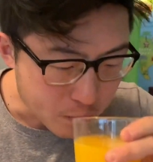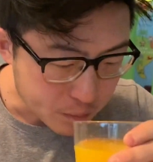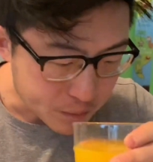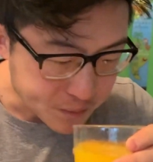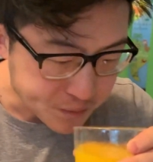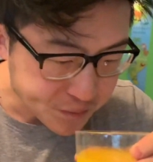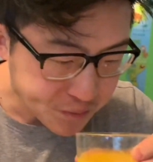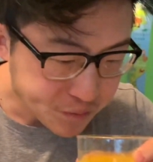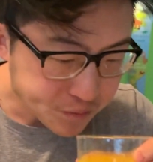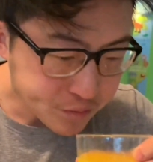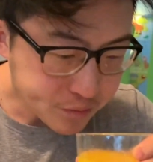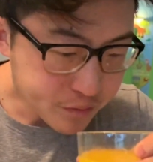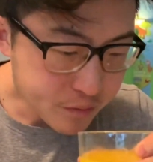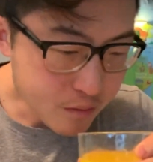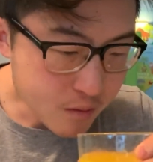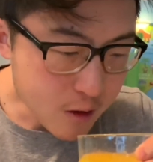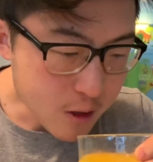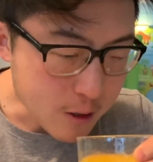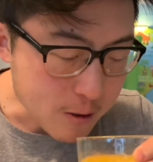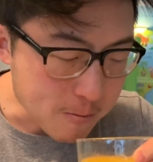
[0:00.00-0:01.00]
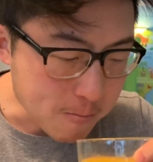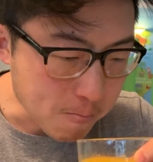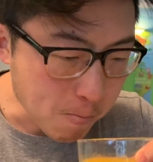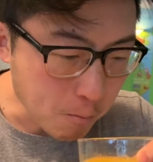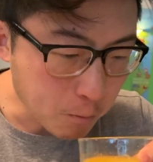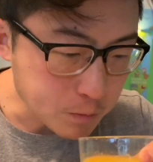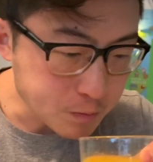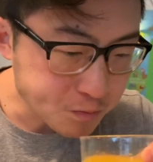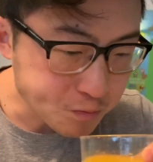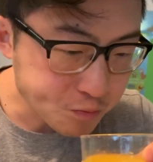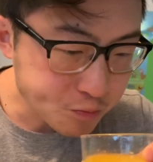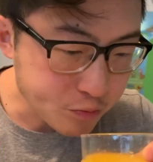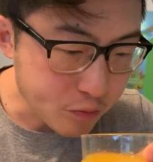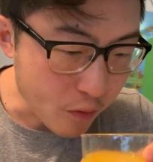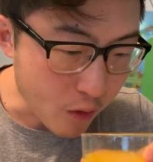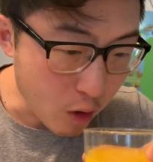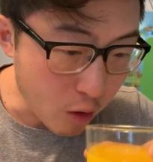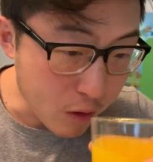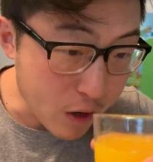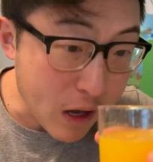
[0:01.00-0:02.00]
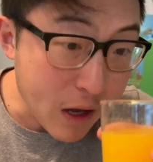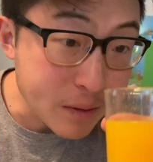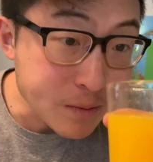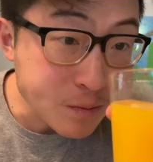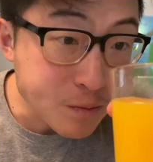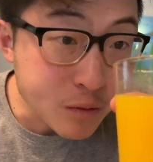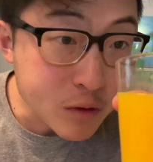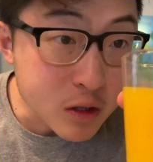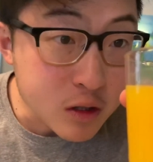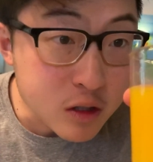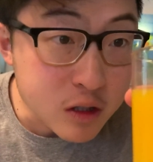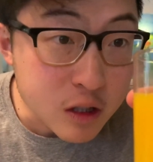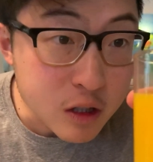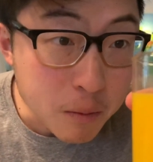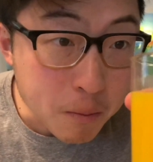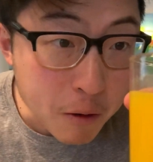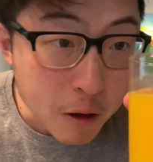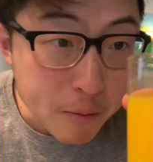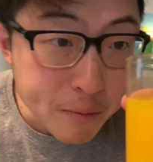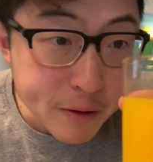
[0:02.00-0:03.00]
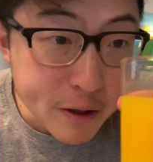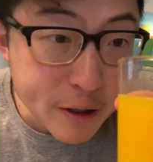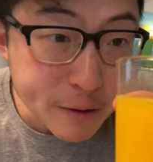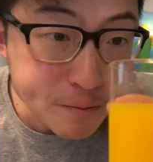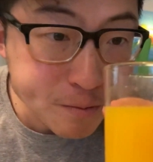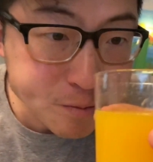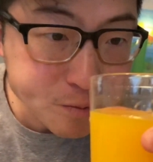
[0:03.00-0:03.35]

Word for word: Is that fresh squeezed dough? Oh yeah. You see the pulp in it?